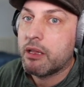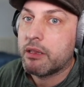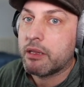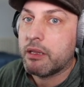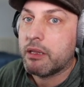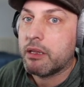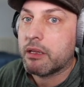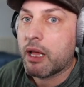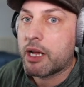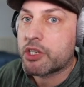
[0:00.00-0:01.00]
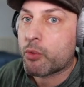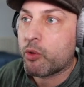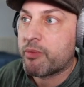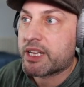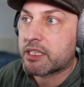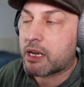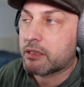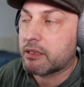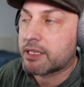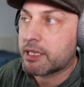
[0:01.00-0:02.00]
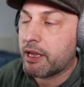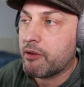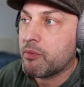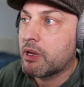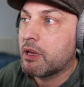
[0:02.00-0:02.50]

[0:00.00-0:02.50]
the logic will be exactly the same.